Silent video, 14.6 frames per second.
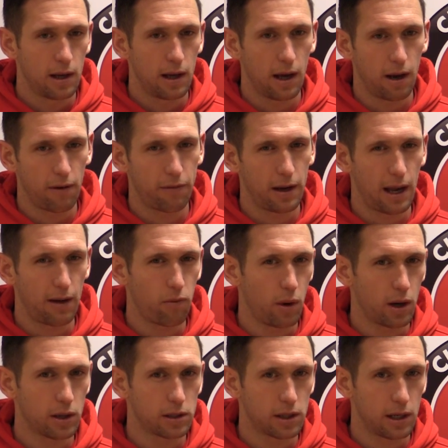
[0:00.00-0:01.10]
And I think
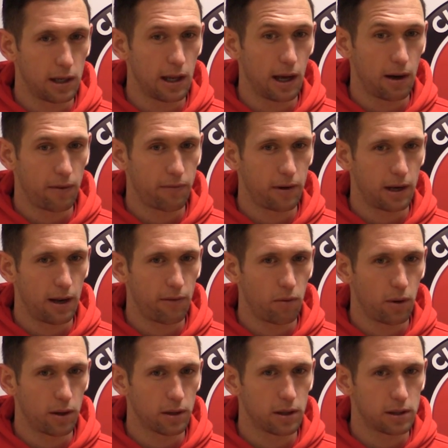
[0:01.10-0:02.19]
everyone could see that. I think
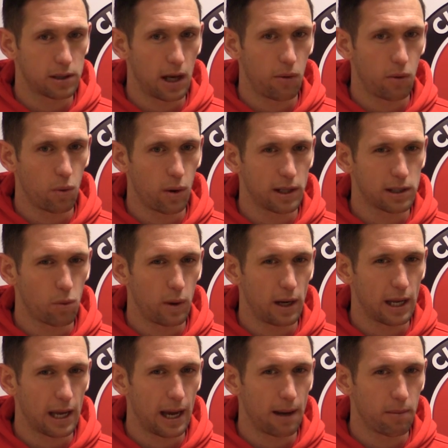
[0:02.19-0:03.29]
everyone could tell we wanted to win
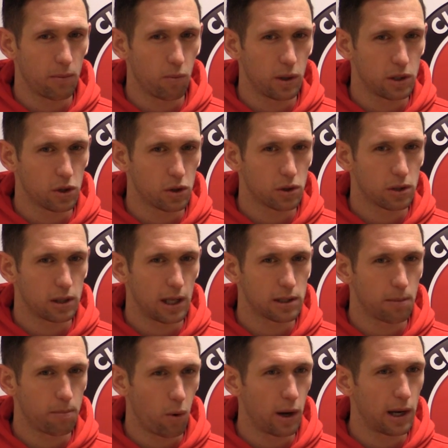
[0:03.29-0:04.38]
the game, and we just
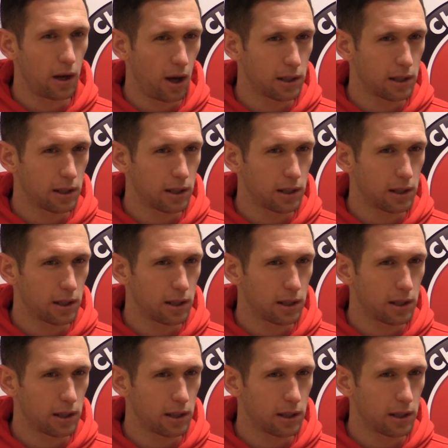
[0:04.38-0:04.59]
disappointed.